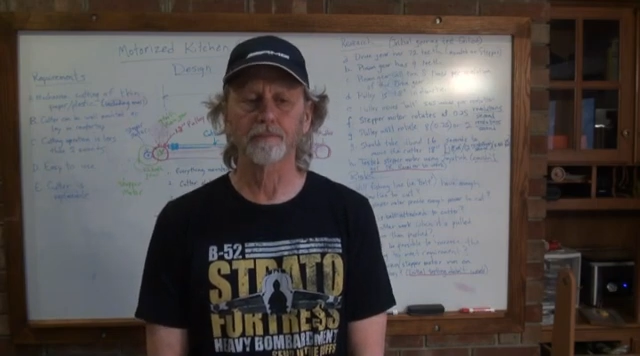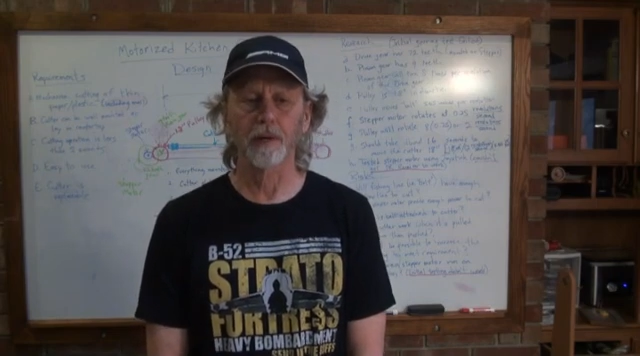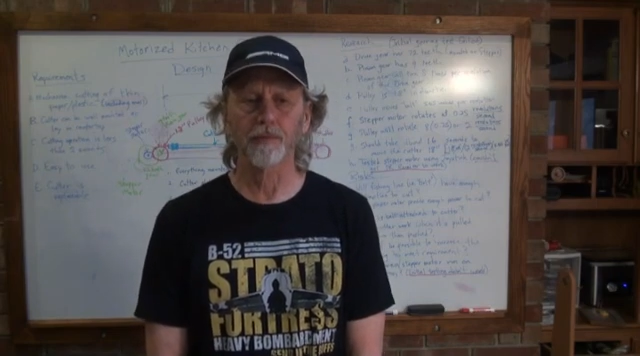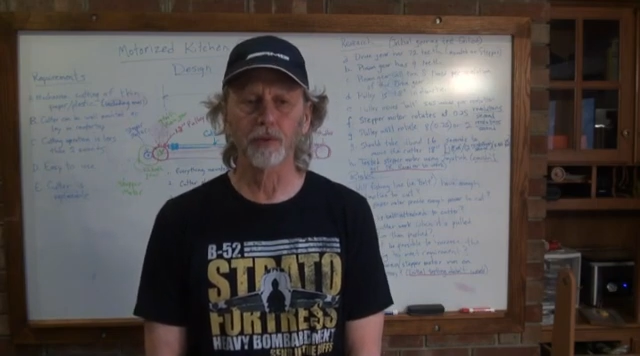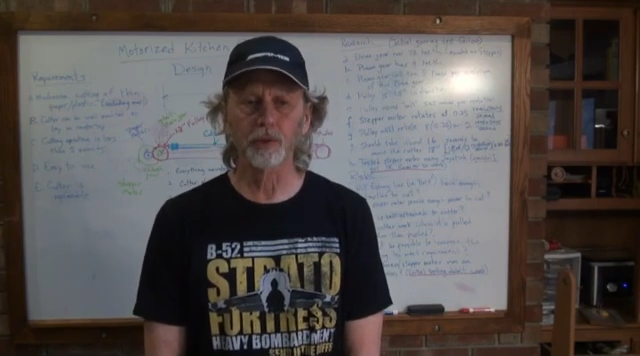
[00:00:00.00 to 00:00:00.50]

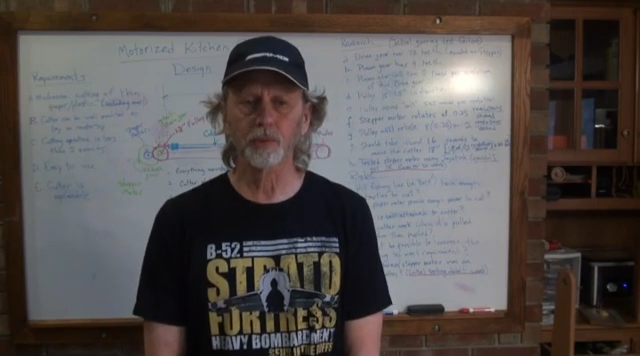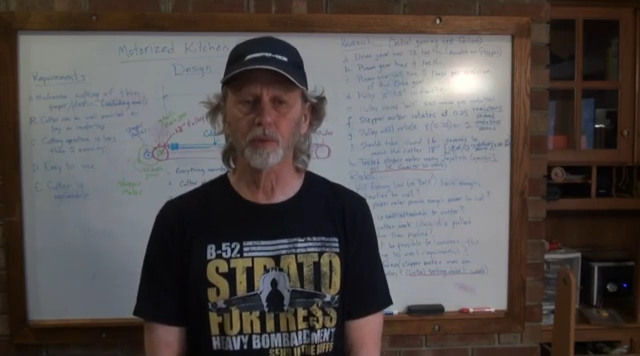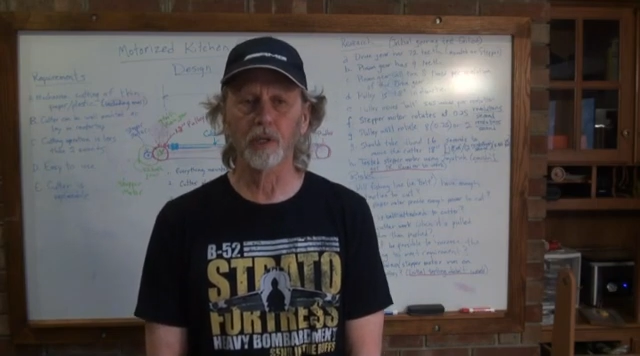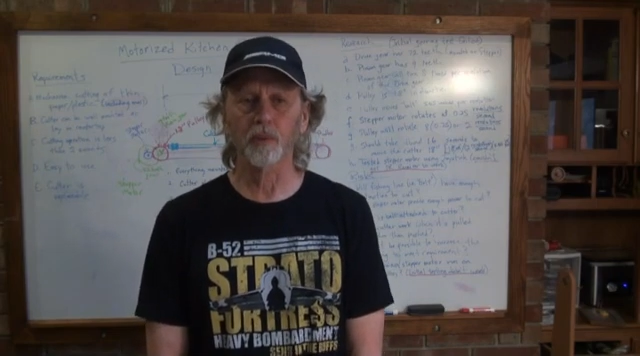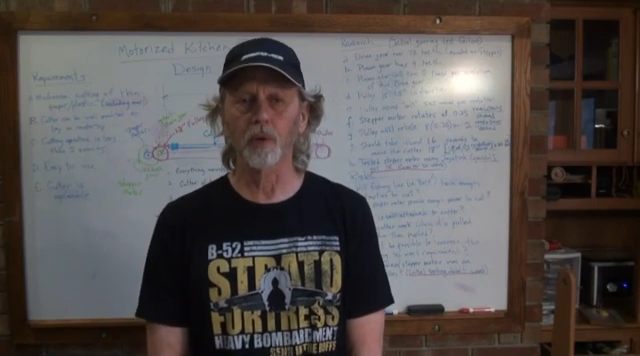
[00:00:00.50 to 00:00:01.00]
My first
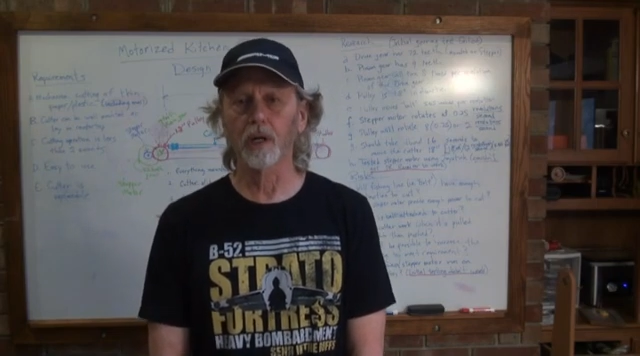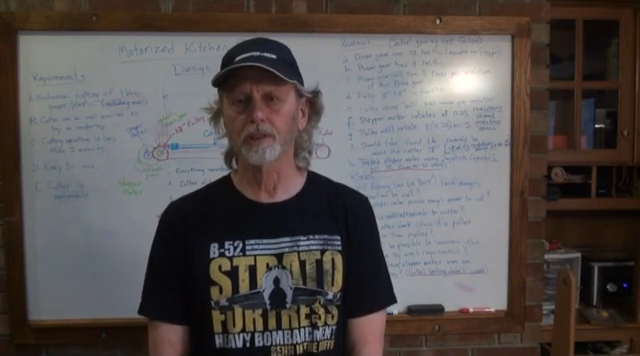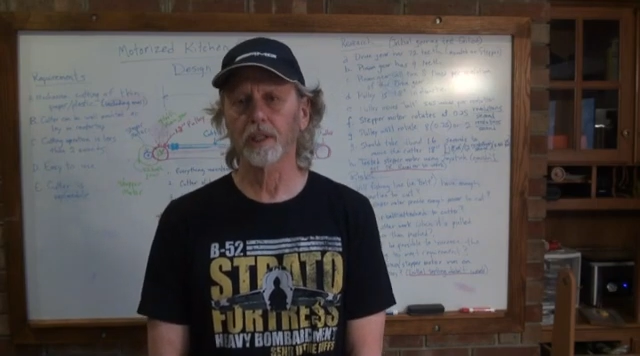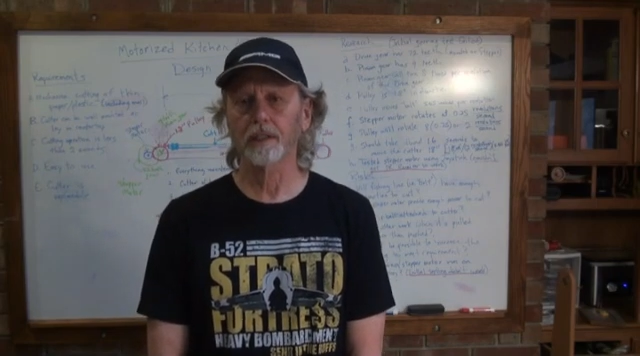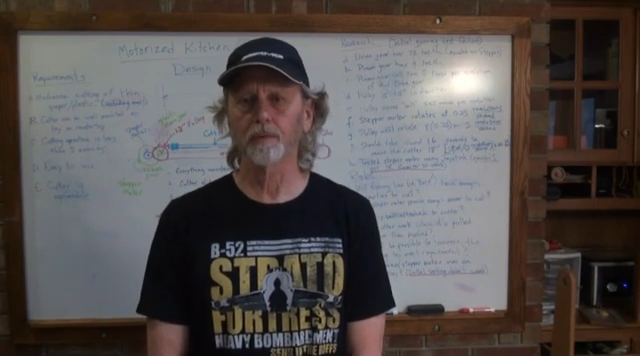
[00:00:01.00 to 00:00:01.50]
one
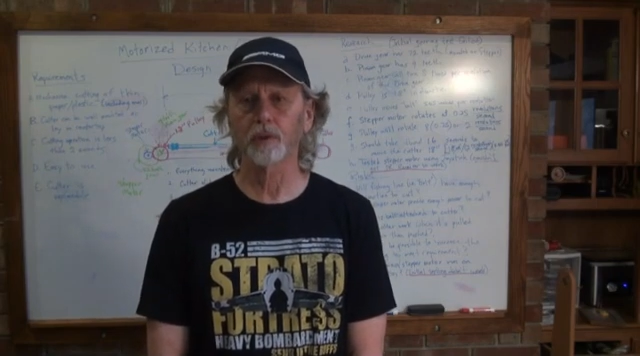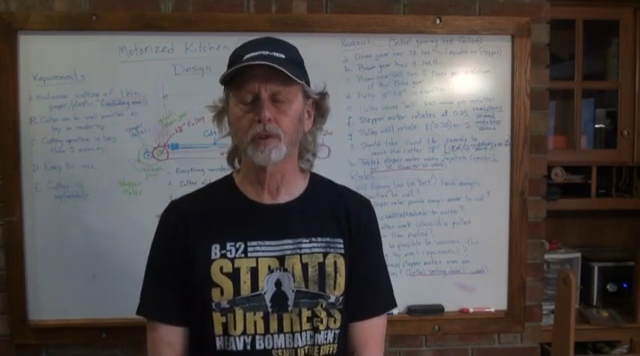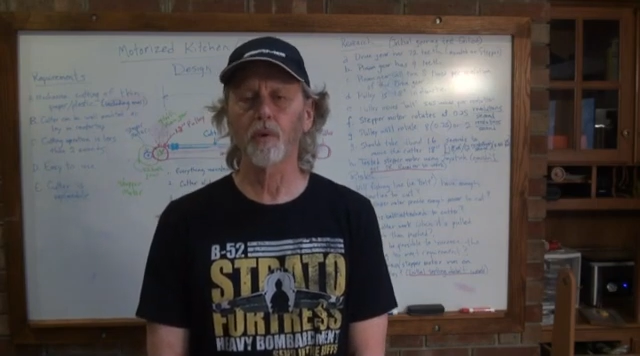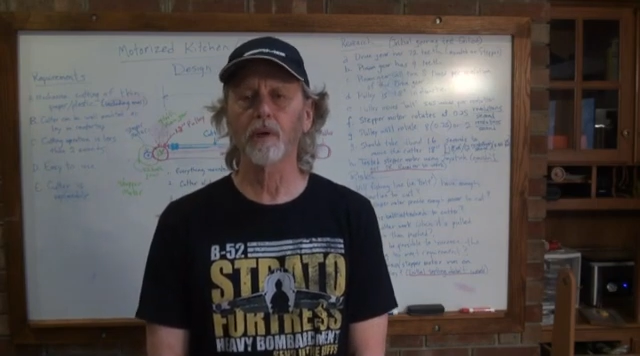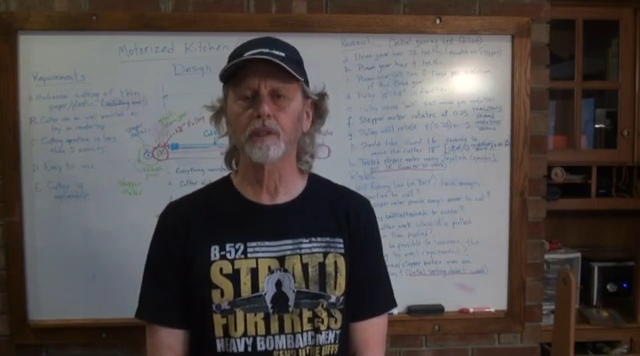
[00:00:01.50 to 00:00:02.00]
was I was
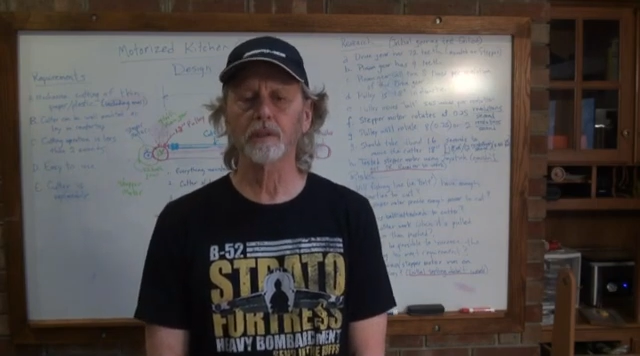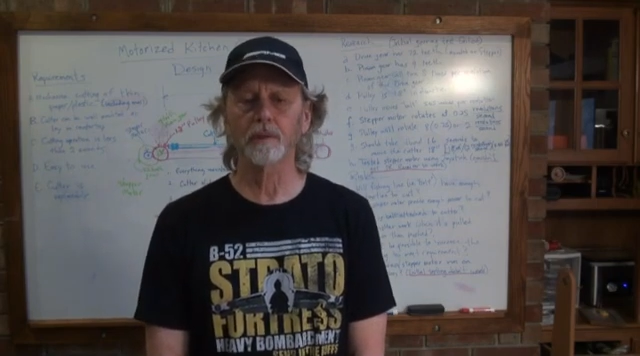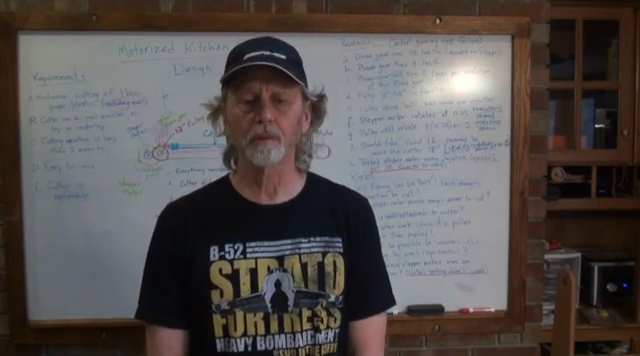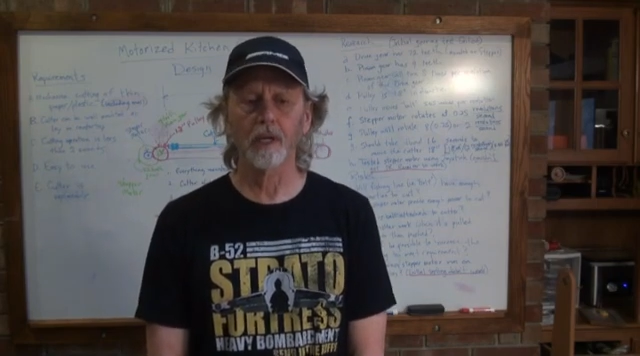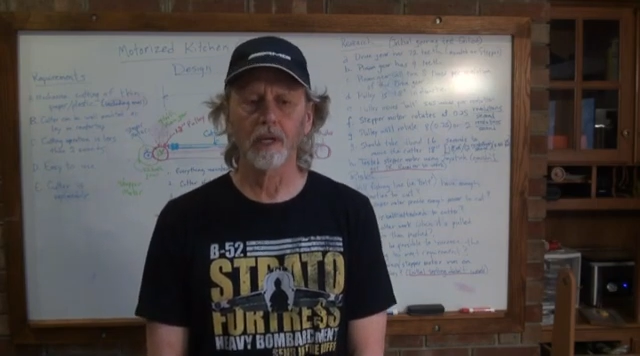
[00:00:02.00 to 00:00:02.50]
going
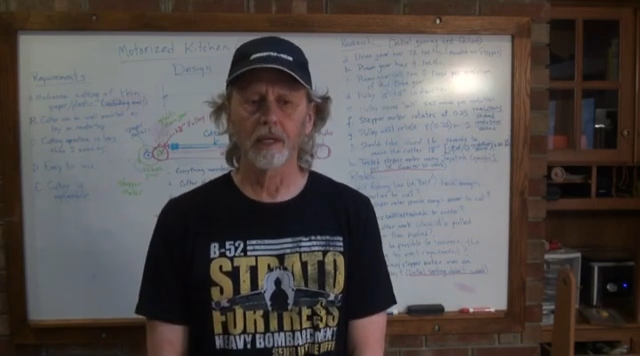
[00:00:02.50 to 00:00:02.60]
to